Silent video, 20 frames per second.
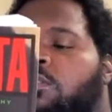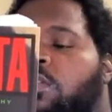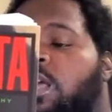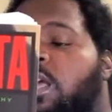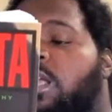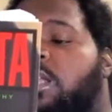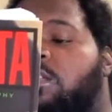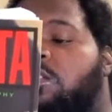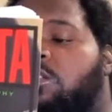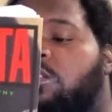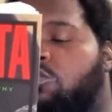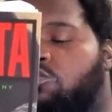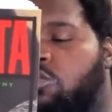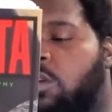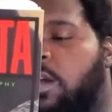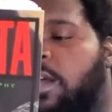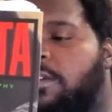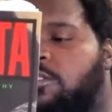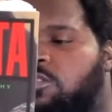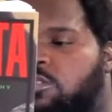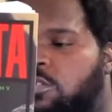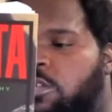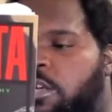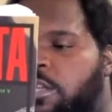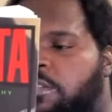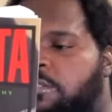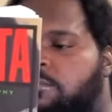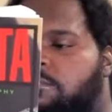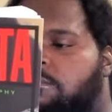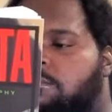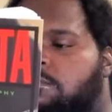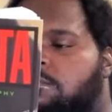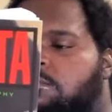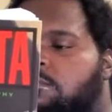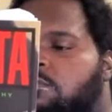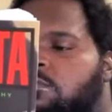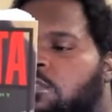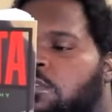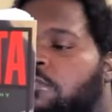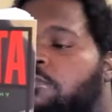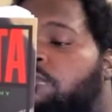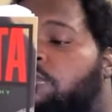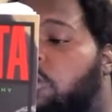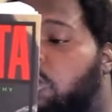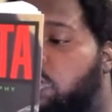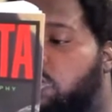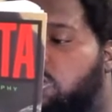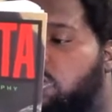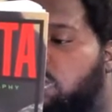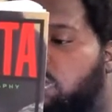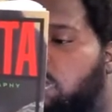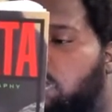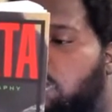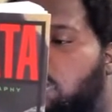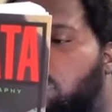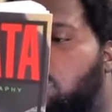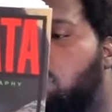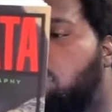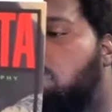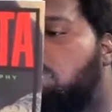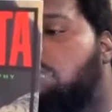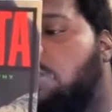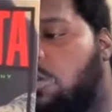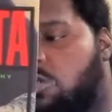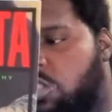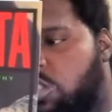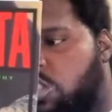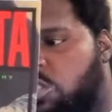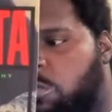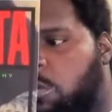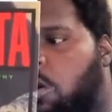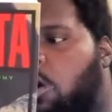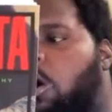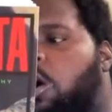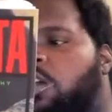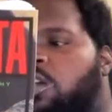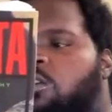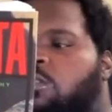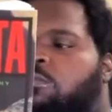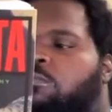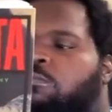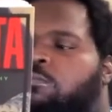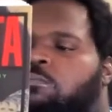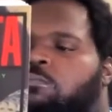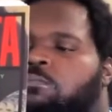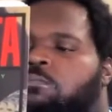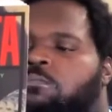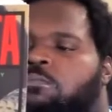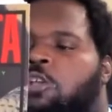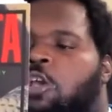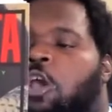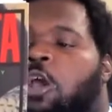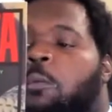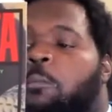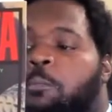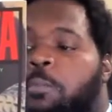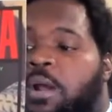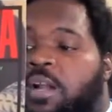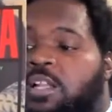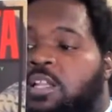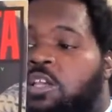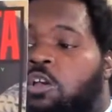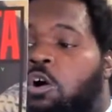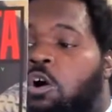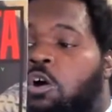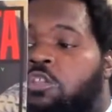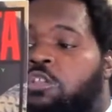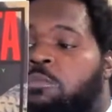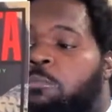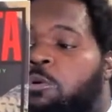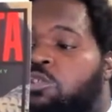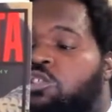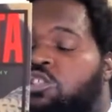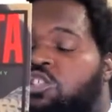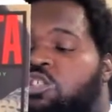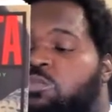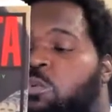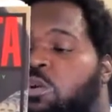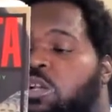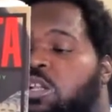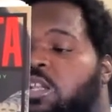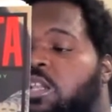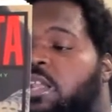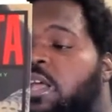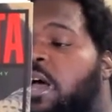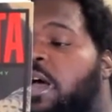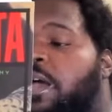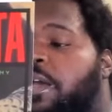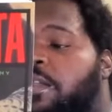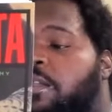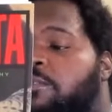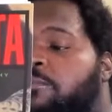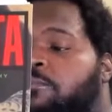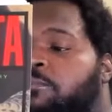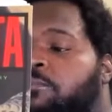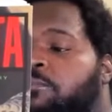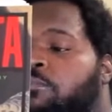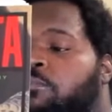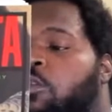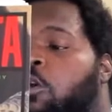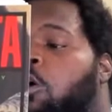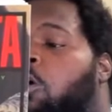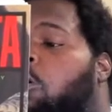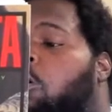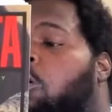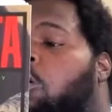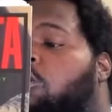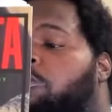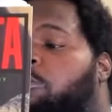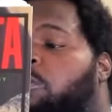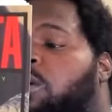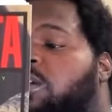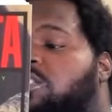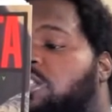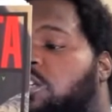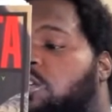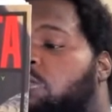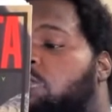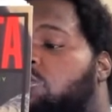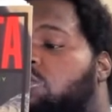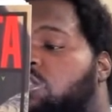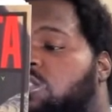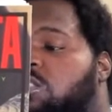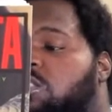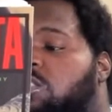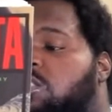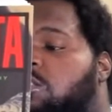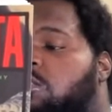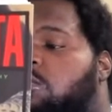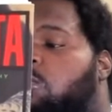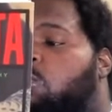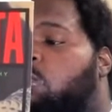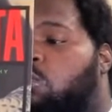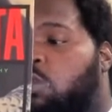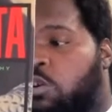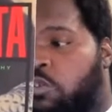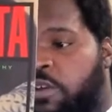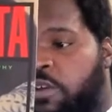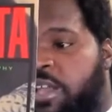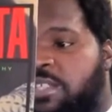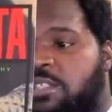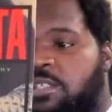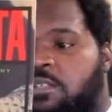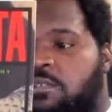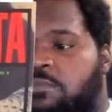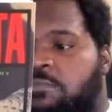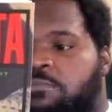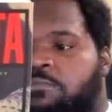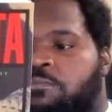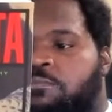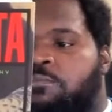Then the trial started. First, motions were argued. Practically all the motions were denied. All the prosecutions were granted.